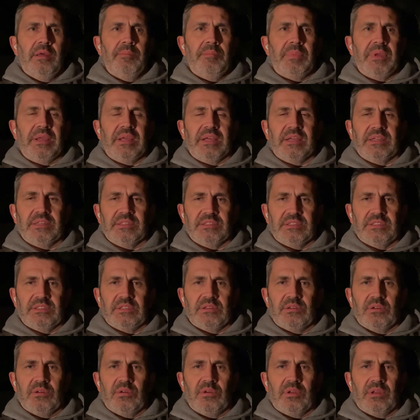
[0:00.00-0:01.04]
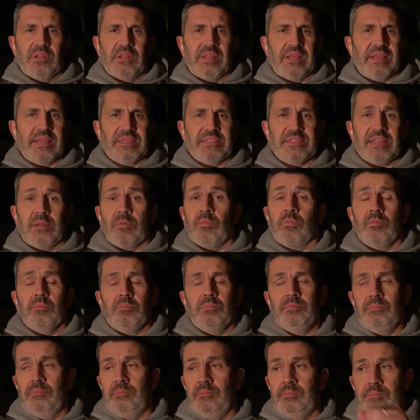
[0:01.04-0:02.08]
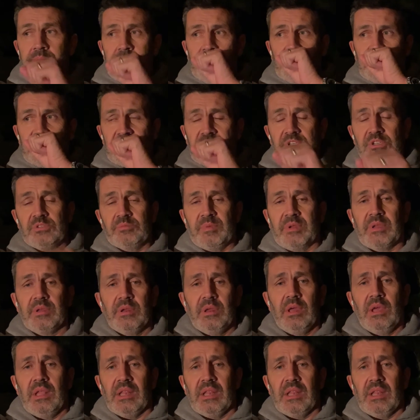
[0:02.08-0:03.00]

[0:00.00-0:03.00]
because like I said, excuse me,